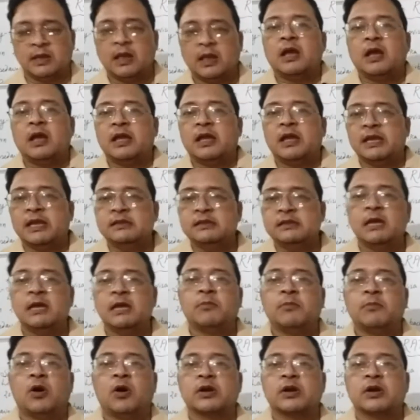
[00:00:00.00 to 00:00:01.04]
In the
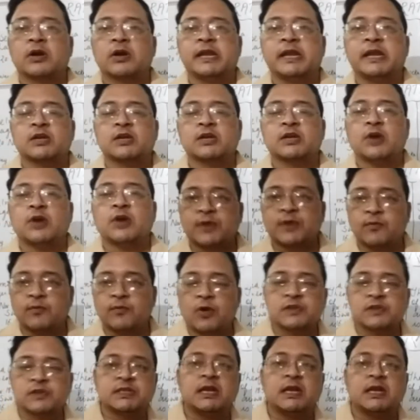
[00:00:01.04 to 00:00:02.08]
morning, the crofter
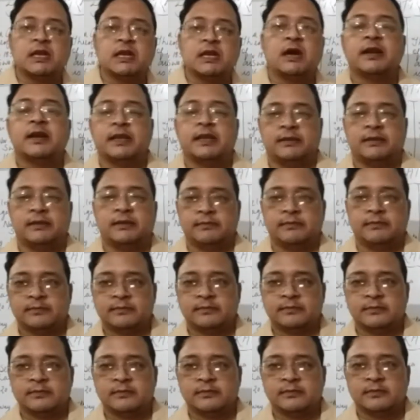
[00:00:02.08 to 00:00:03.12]
was in a hurry
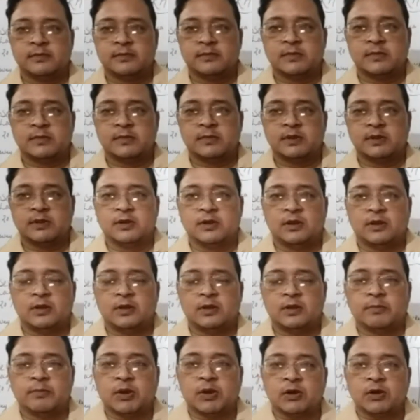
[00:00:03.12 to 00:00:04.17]

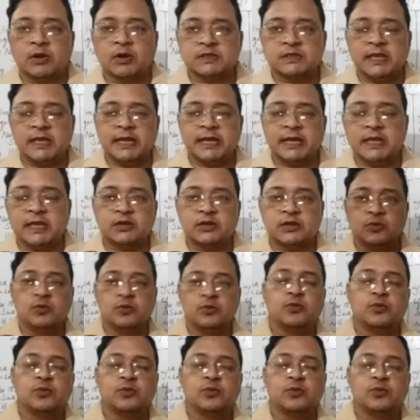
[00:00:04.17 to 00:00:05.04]
because he had to